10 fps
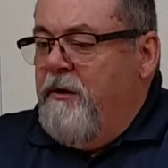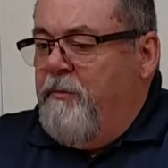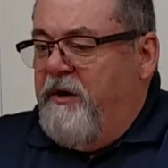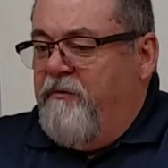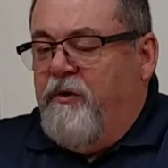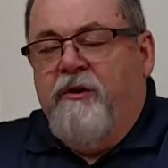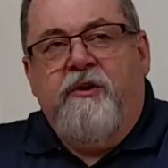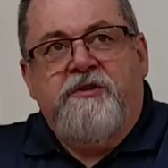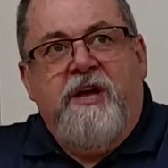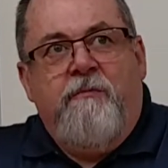But if we're in the
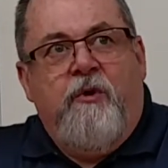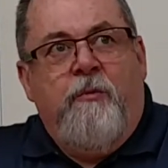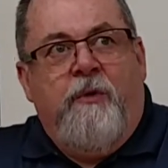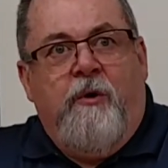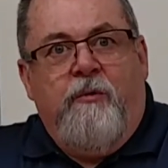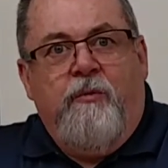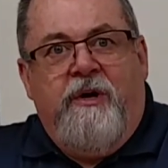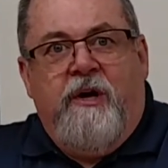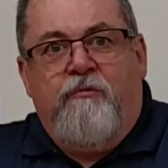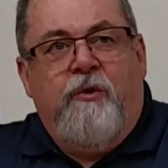same rowboat, we
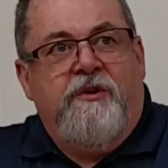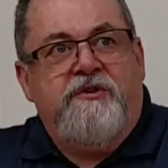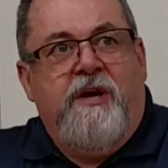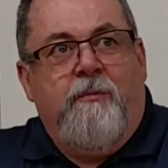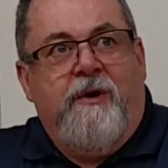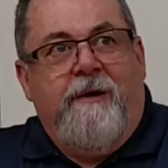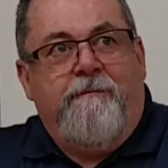got to row the same way.